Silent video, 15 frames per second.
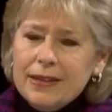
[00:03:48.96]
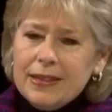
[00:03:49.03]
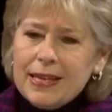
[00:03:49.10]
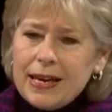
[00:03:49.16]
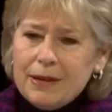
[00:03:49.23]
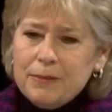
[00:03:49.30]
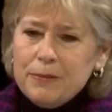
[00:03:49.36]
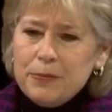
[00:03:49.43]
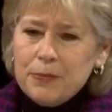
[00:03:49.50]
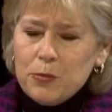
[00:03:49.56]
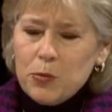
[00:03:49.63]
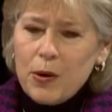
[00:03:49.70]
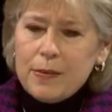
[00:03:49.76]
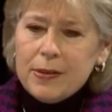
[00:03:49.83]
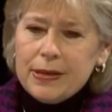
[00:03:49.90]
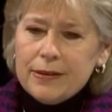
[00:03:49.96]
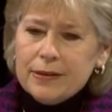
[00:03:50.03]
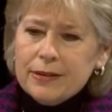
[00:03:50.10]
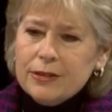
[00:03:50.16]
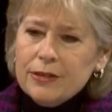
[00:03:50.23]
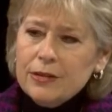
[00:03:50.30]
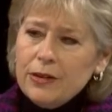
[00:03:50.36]
that women,
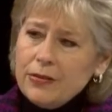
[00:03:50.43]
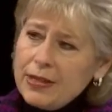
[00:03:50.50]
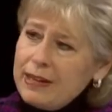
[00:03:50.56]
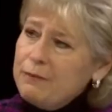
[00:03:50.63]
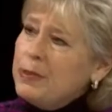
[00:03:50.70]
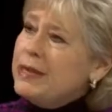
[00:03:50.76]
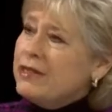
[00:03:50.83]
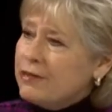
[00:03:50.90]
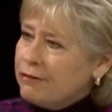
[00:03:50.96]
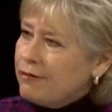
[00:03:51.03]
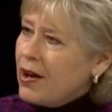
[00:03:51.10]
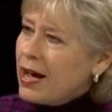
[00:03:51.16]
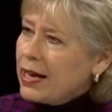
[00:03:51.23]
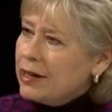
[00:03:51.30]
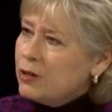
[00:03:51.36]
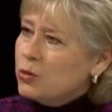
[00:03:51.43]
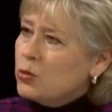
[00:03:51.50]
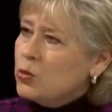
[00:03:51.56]
they've been defined